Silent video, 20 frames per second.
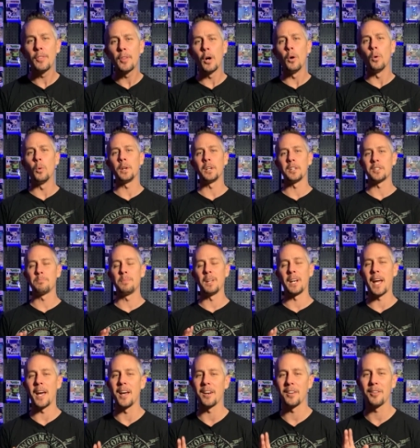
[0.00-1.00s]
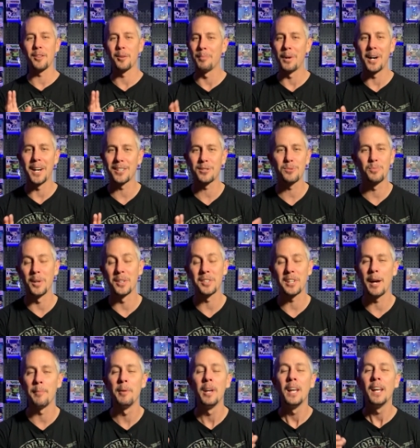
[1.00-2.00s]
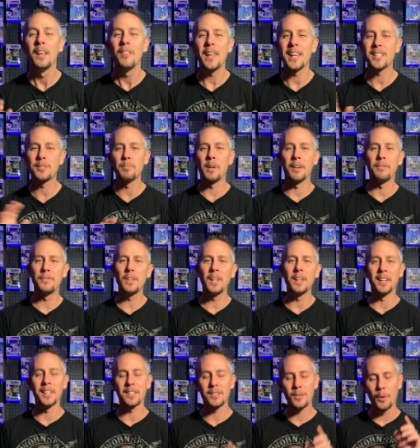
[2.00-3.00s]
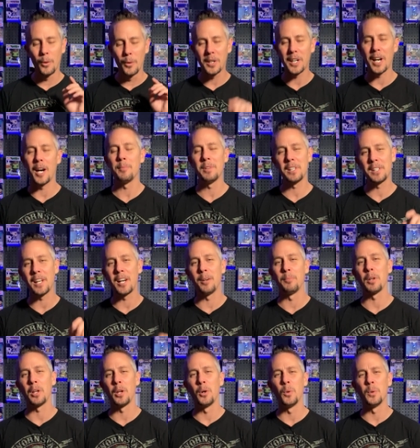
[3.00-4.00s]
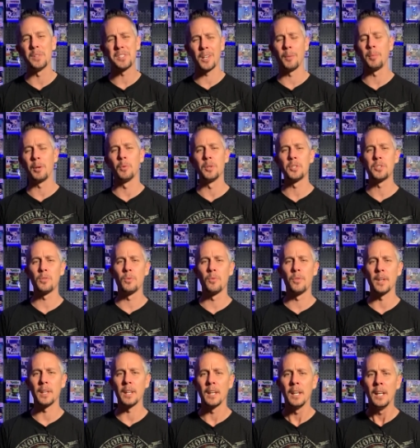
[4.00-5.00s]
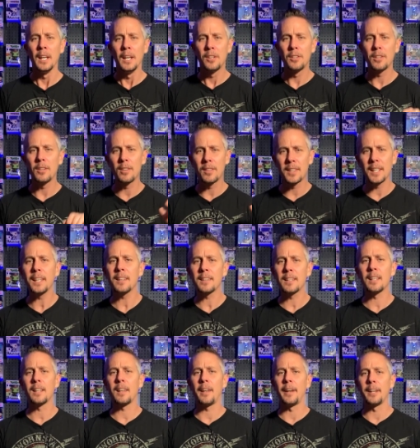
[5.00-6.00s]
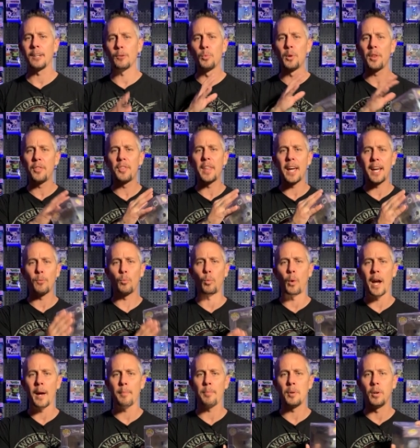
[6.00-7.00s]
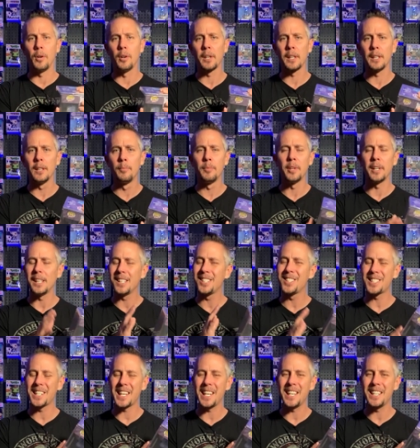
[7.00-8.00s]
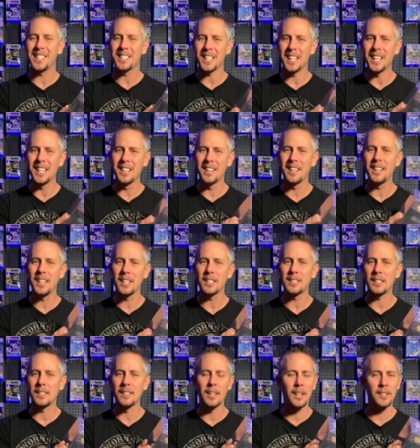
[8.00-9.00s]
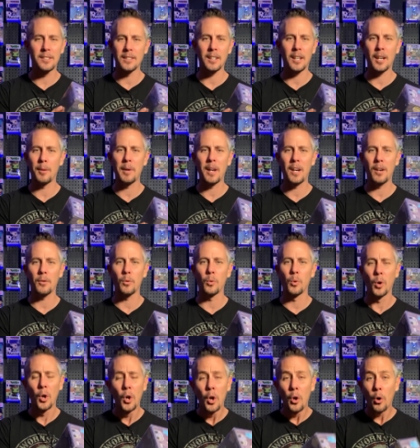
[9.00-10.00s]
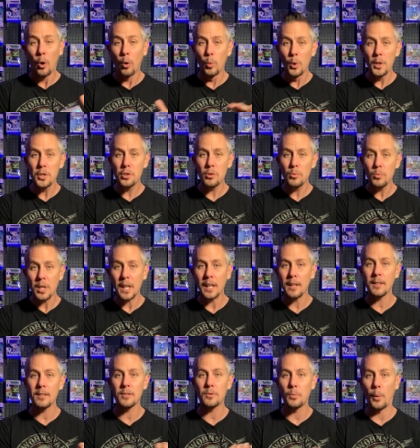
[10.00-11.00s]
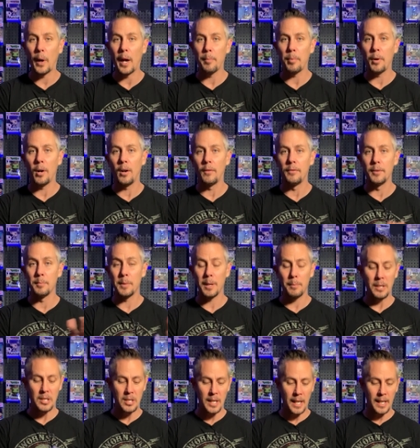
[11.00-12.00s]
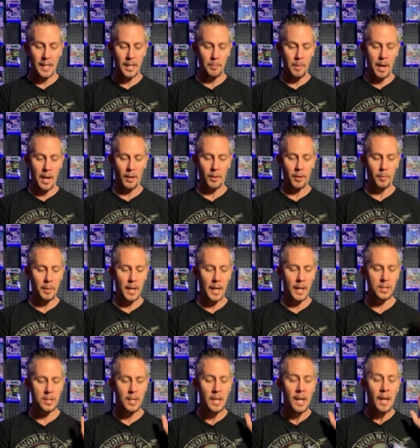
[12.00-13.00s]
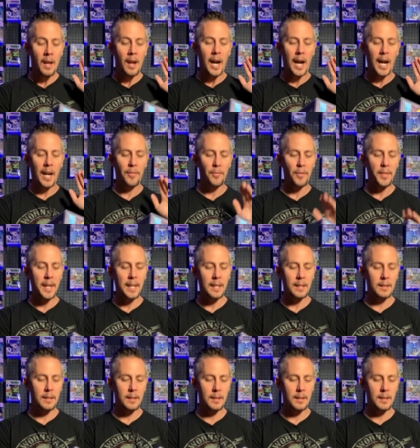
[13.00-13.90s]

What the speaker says: though it has been out of the box one time. That's my feeling. Throw a comment down below and tell me what you think. Do you think that, like, with that wrap on him, that he stays in this and doesn't come out, or would you take this wrap off and maybe take him out of the box? I think